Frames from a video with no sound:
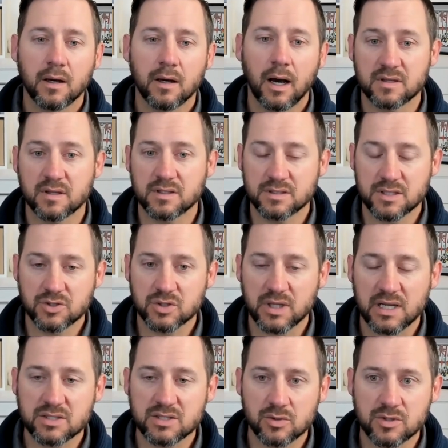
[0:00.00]
the, the
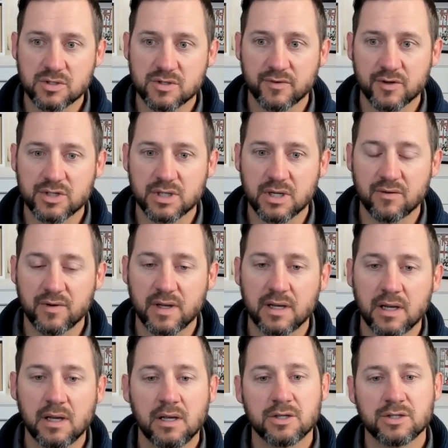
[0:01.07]
centralized storage version of it.